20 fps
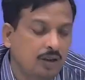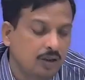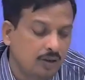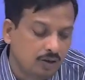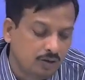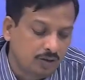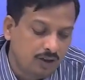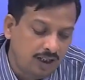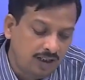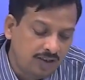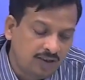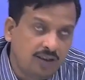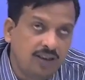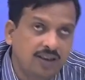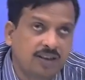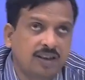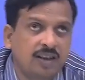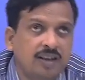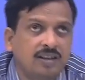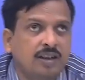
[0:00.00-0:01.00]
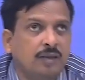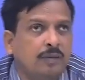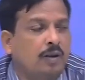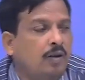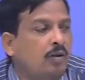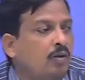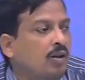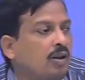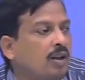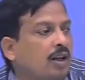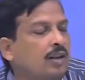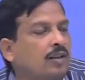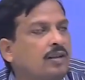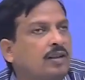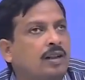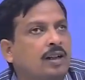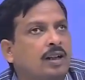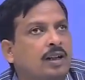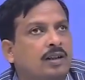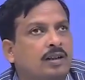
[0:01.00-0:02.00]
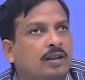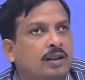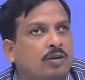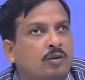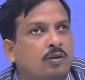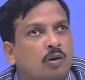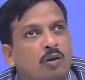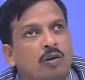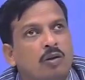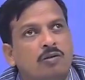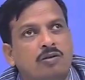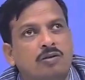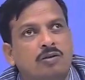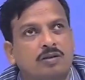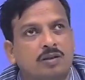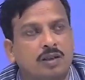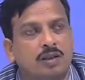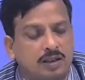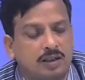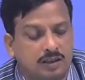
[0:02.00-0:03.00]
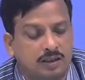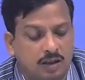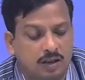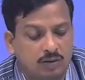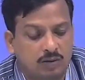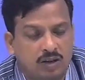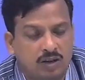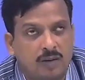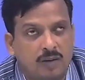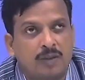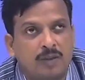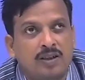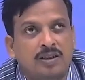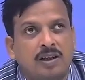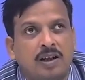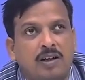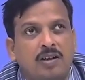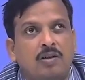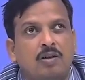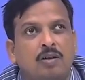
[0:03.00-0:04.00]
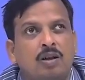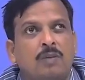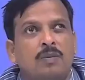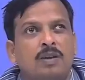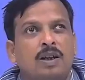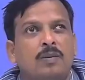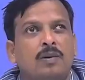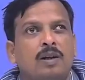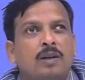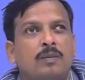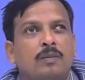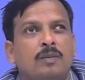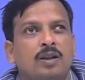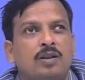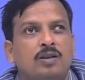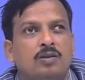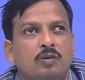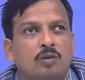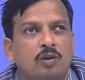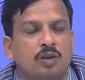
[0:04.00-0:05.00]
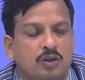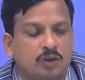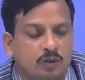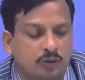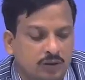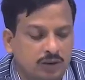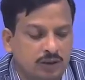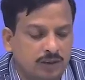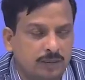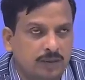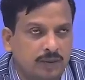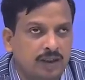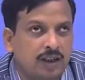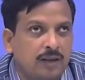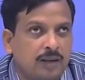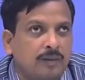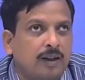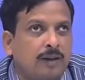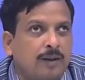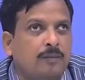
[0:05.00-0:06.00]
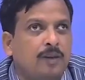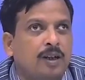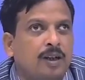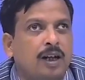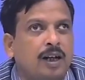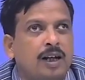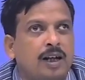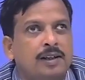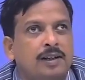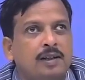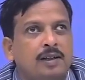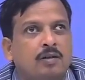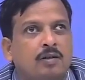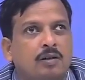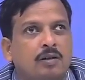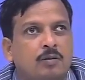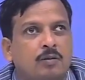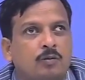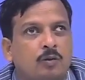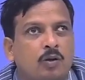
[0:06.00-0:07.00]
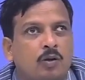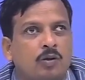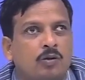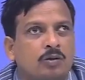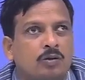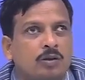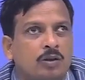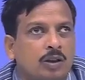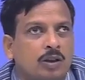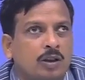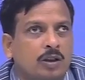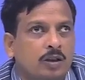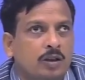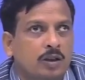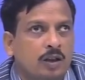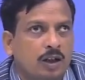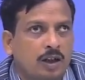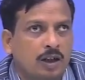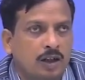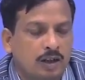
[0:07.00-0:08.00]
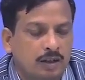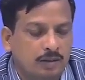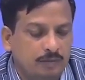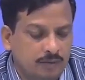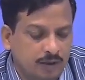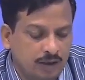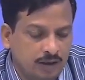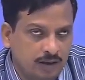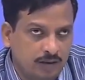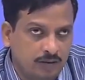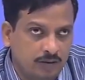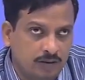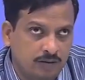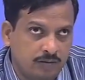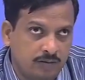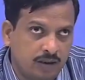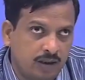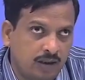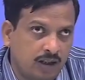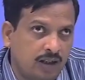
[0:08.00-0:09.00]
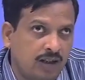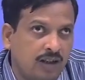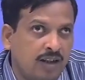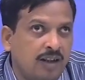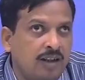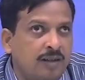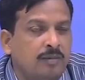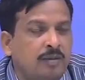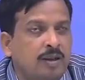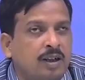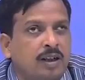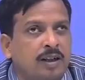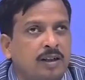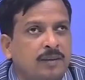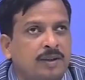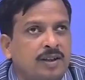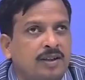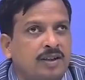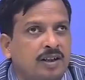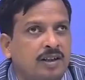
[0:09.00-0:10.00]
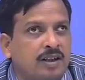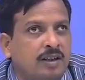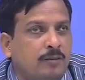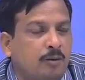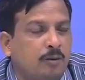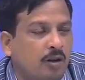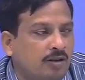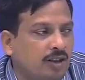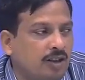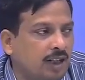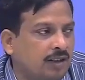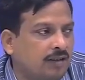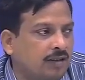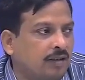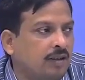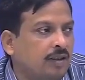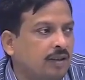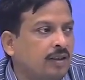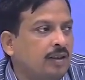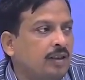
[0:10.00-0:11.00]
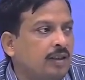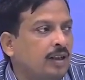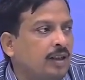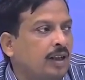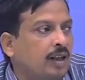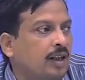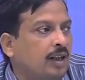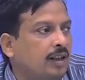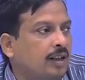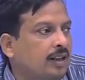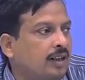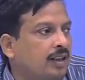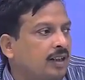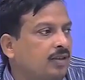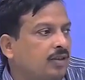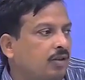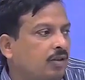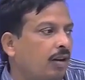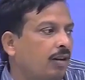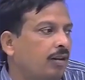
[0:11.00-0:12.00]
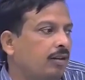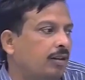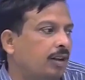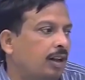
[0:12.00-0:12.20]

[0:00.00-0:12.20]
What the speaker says: So, let us discuss about that the tools, that outcome based curriculum development tools which have been developed by IIT Kharagpur under a MHRD project that is called